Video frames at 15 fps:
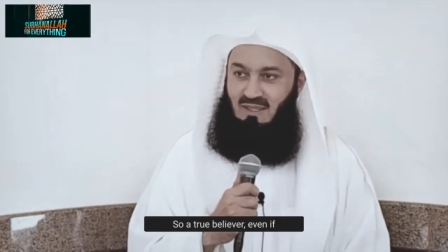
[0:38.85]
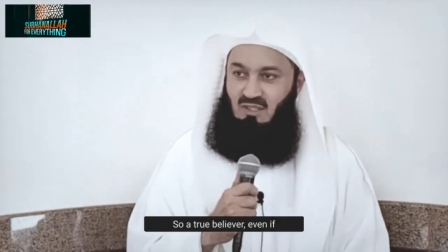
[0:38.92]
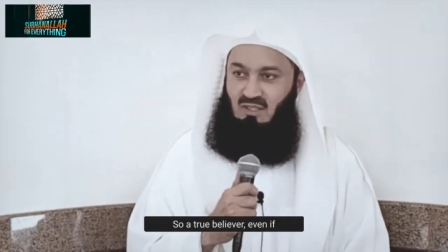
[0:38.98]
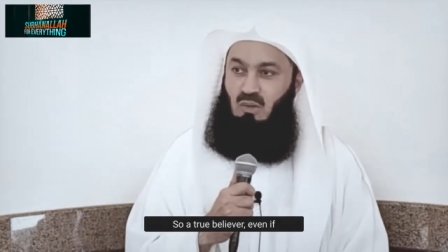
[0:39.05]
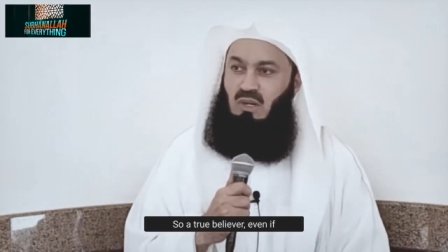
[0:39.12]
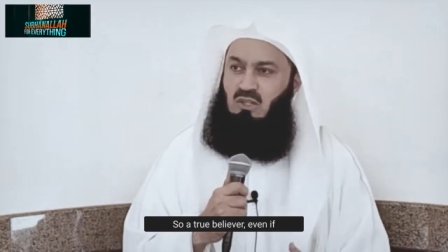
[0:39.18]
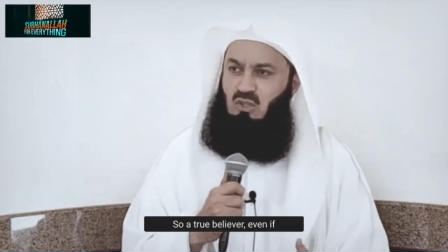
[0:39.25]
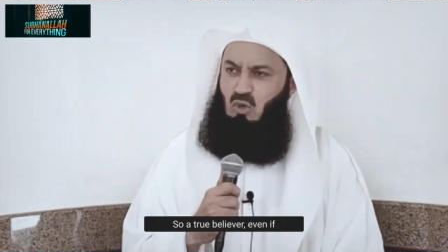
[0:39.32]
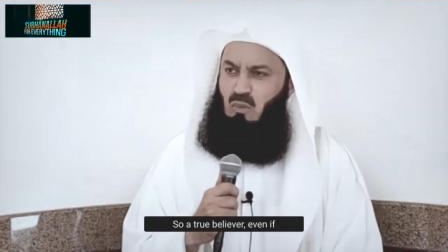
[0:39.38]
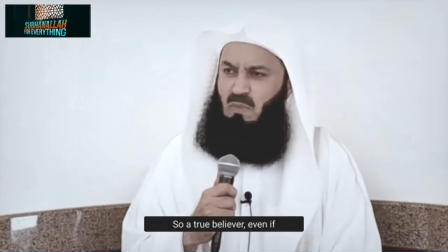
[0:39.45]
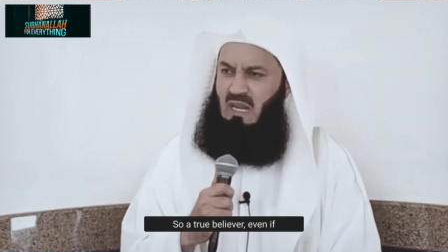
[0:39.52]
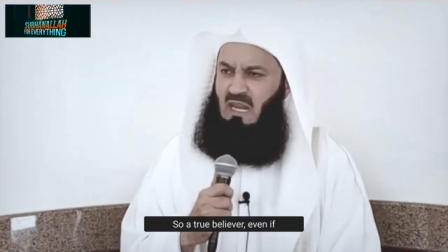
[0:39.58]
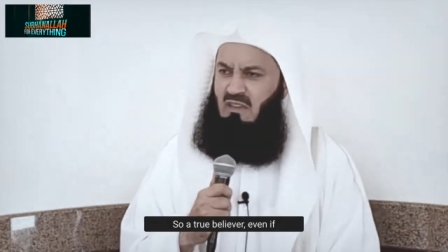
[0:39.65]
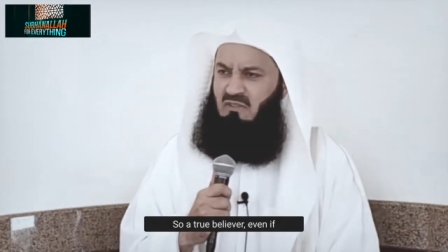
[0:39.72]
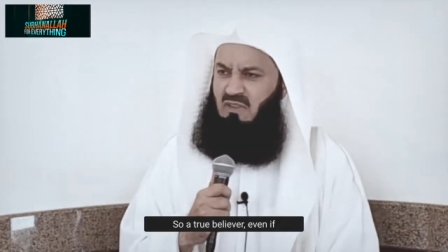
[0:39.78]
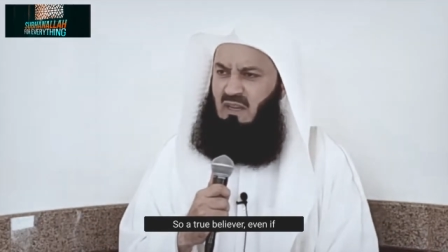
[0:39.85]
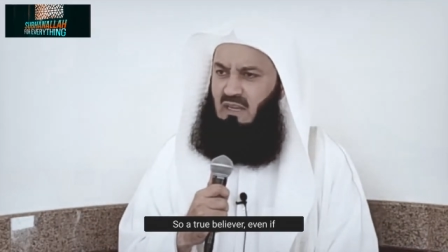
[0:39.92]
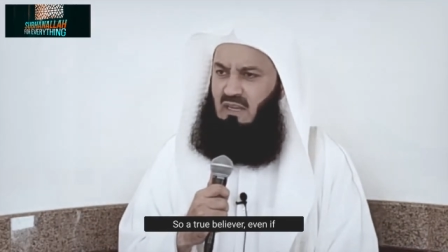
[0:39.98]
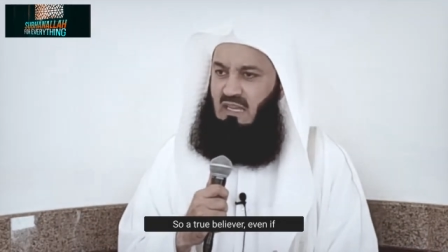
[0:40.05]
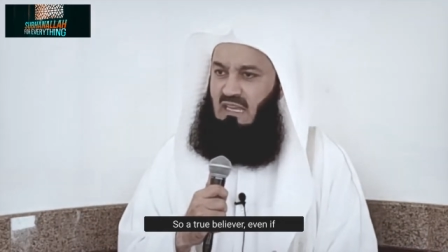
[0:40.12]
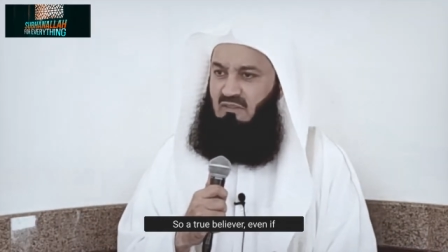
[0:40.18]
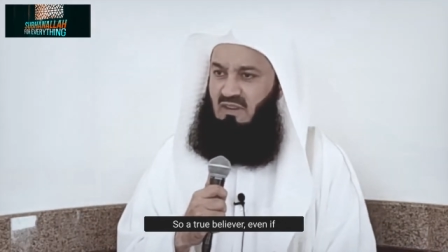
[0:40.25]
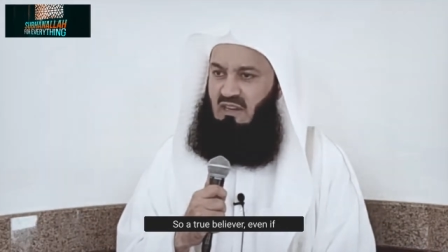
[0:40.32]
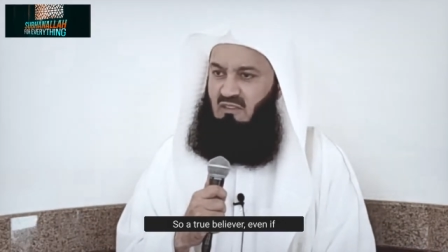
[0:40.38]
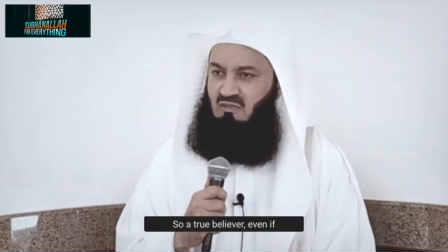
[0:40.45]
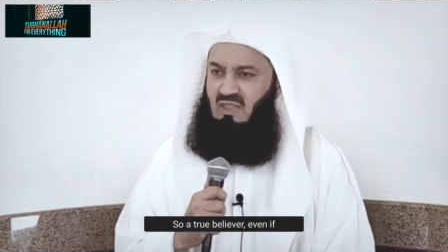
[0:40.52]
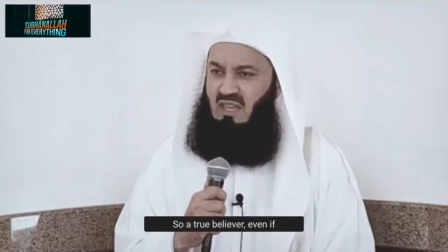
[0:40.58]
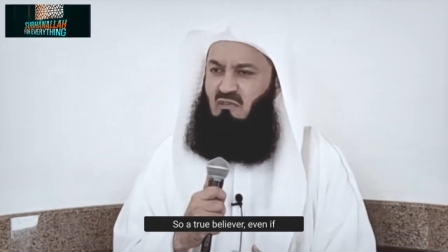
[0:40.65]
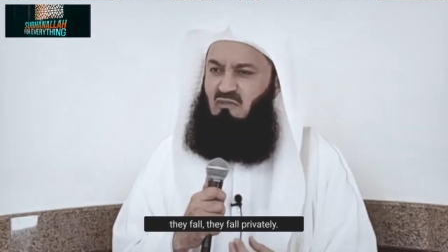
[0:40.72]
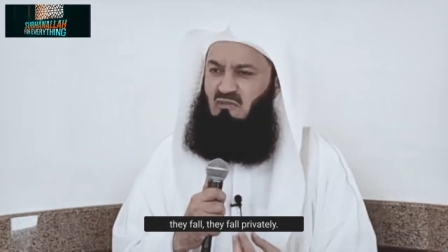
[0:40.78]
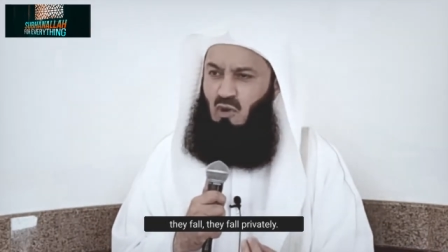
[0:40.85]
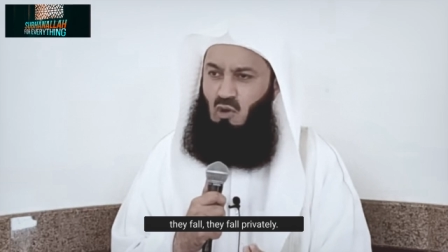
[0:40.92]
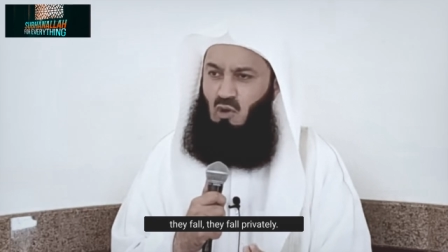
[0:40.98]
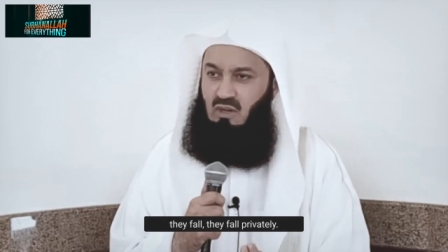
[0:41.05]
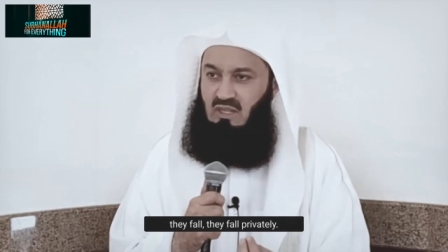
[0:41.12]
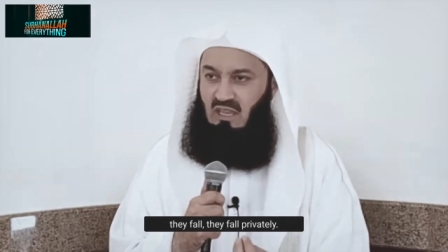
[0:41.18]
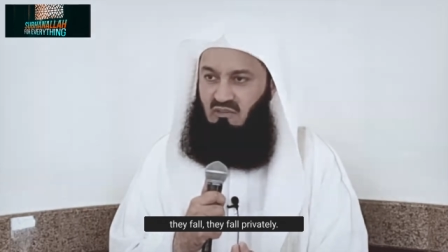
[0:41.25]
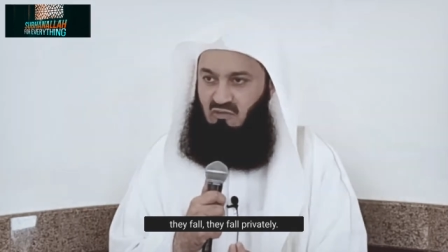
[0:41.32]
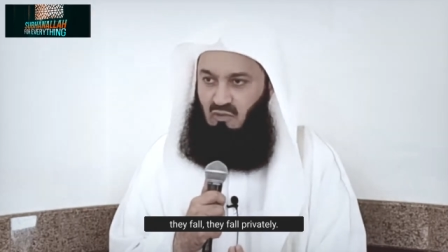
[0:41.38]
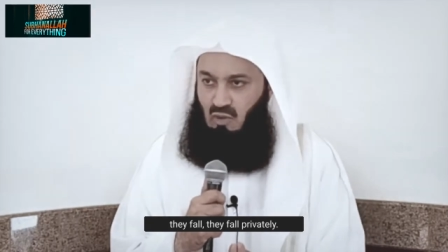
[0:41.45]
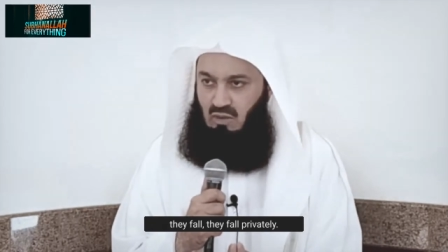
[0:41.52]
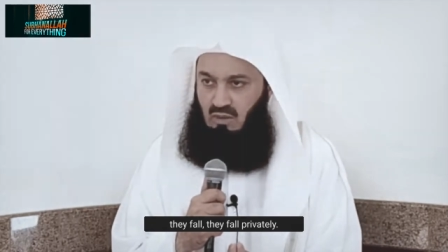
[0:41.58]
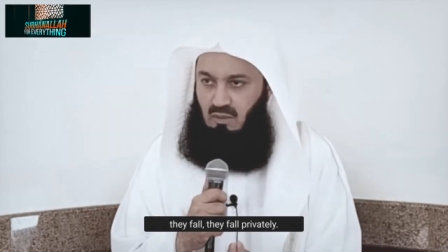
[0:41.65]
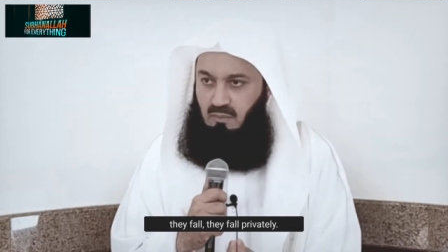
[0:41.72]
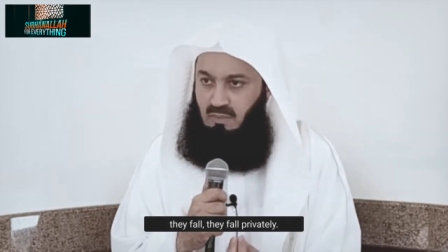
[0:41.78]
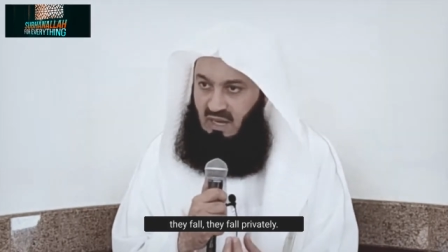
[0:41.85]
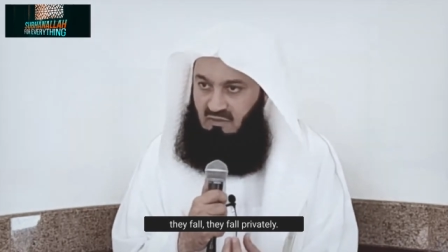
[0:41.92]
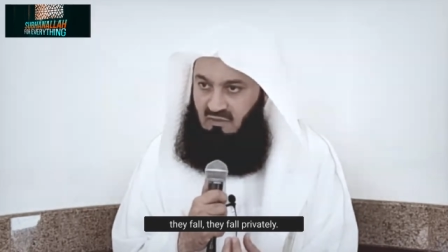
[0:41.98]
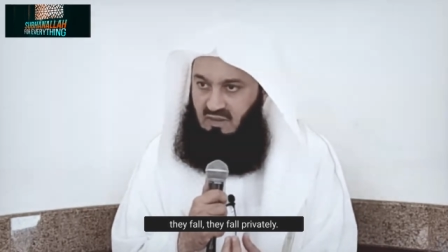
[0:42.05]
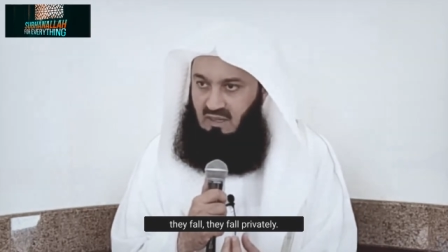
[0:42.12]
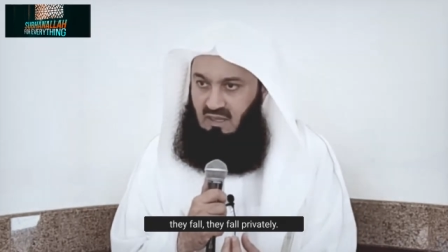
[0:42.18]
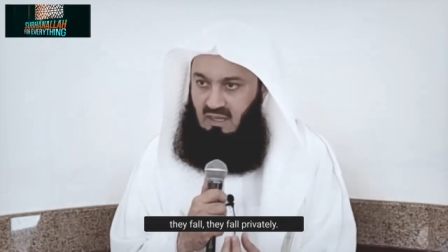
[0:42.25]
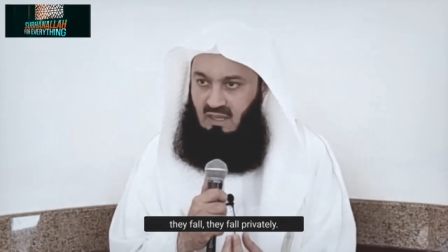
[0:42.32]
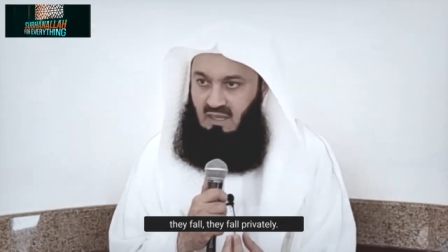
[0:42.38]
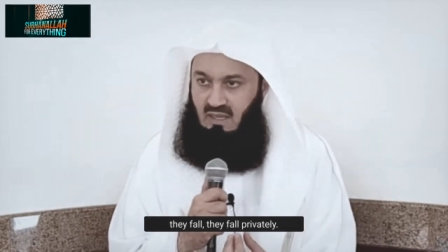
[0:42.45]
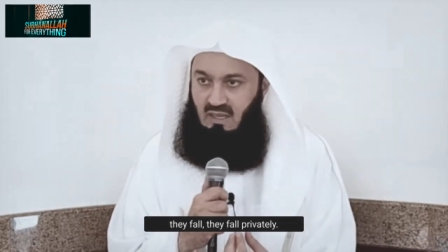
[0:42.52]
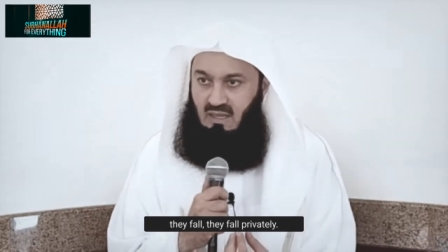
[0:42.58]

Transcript: So a true believer, even if they fall, they fall privately.